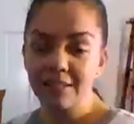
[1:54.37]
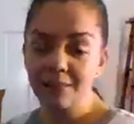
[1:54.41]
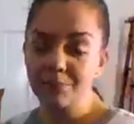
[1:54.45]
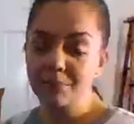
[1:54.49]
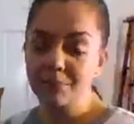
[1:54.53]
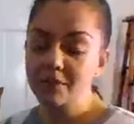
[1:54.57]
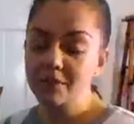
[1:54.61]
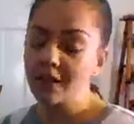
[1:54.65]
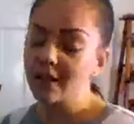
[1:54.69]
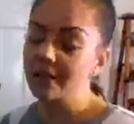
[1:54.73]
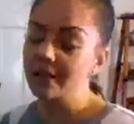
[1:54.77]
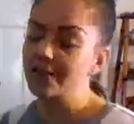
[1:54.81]

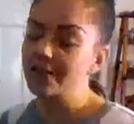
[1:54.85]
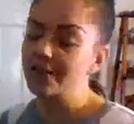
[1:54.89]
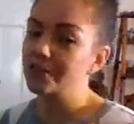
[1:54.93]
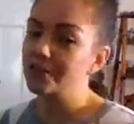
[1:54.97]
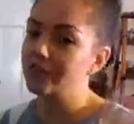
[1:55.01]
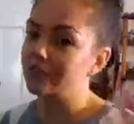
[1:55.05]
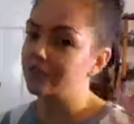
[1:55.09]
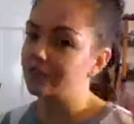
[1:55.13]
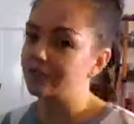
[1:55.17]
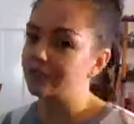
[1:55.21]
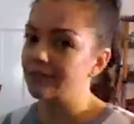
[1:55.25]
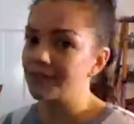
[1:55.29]
keep
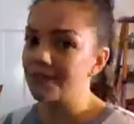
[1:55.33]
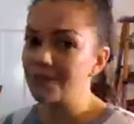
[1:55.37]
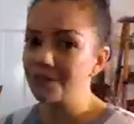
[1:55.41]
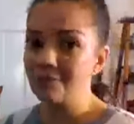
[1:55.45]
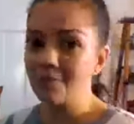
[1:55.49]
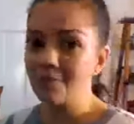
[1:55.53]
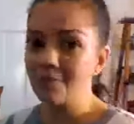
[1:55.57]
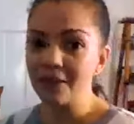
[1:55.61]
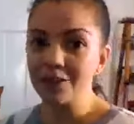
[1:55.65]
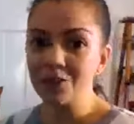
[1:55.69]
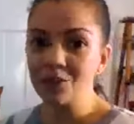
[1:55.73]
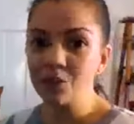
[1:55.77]
touch and
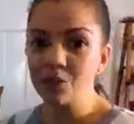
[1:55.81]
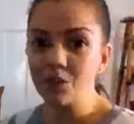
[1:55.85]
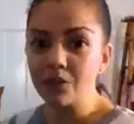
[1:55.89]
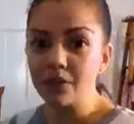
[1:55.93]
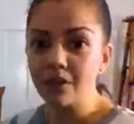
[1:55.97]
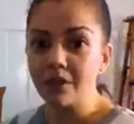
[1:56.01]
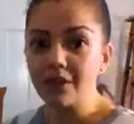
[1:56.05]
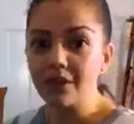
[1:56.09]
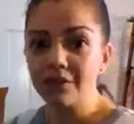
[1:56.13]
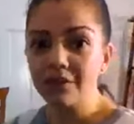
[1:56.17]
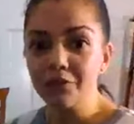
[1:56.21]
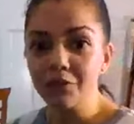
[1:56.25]
keep base
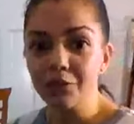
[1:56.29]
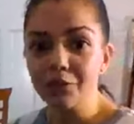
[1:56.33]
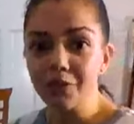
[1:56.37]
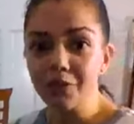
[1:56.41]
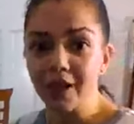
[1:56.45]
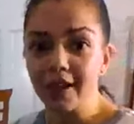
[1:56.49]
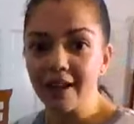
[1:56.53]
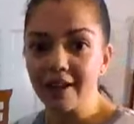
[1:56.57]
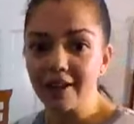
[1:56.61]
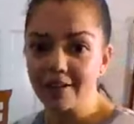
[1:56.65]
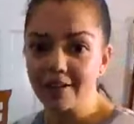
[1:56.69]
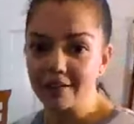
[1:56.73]
with all of you
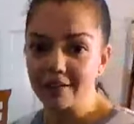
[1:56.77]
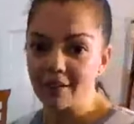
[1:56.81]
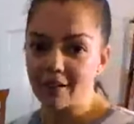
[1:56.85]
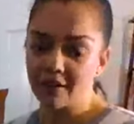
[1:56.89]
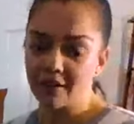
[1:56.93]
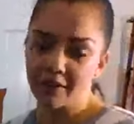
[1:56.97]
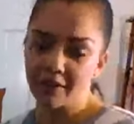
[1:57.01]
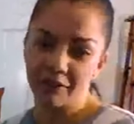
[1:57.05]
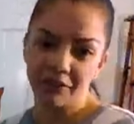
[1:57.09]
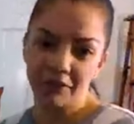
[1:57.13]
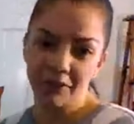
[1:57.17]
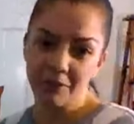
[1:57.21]
guys.
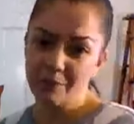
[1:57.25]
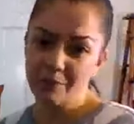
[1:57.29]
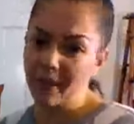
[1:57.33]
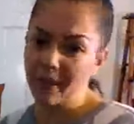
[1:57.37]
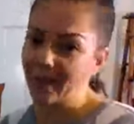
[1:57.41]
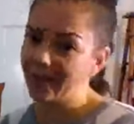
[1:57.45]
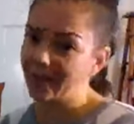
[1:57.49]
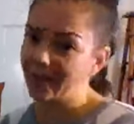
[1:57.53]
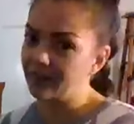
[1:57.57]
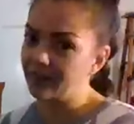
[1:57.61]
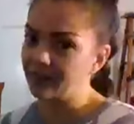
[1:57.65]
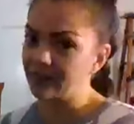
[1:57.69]
All the
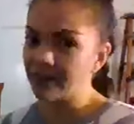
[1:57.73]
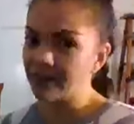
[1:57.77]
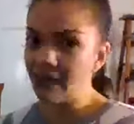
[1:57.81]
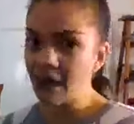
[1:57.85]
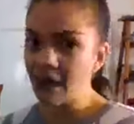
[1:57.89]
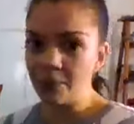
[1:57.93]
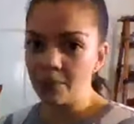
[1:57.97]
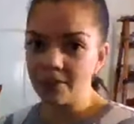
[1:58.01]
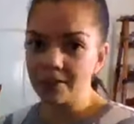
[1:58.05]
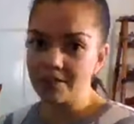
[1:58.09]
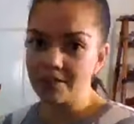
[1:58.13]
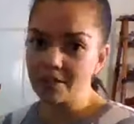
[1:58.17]
feedback and the
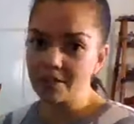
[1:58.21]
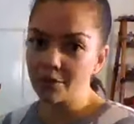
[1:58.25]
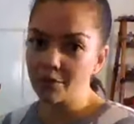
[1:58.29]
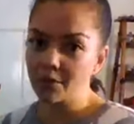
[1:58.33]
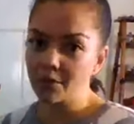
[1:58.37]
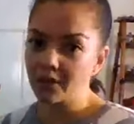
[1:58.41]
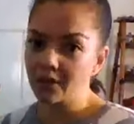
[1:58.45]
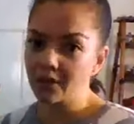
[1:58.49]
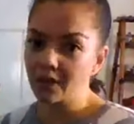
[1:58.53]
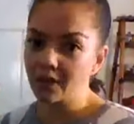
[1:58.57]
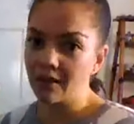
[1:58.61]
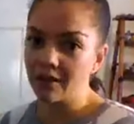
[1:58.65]
comments that
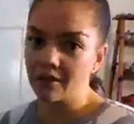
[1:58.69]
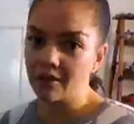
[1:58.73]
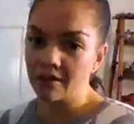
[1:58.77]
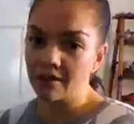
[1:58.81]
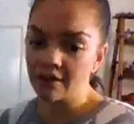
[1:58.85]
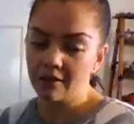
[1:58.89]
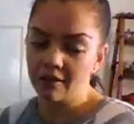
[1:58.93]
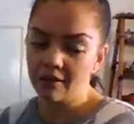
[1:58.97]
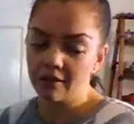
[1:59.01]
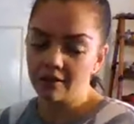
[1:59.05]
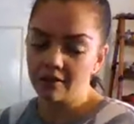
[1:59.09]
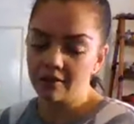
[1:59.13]
we get
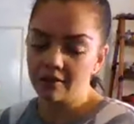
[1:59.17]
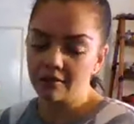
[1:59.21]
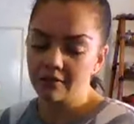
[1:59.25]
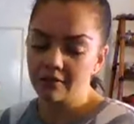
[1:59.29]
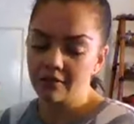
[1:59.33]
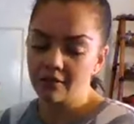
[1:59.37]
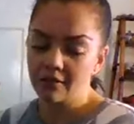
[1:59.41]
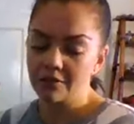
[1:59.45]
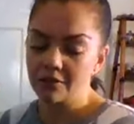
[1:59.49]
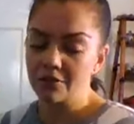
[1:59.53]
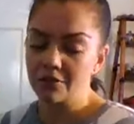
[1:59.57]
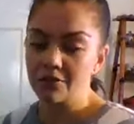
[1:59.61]
are,
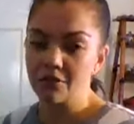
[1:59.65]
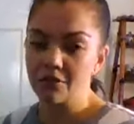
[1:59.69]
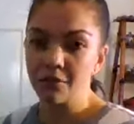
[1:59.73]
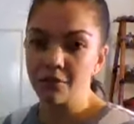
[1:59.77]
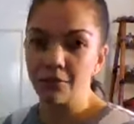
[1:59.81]
are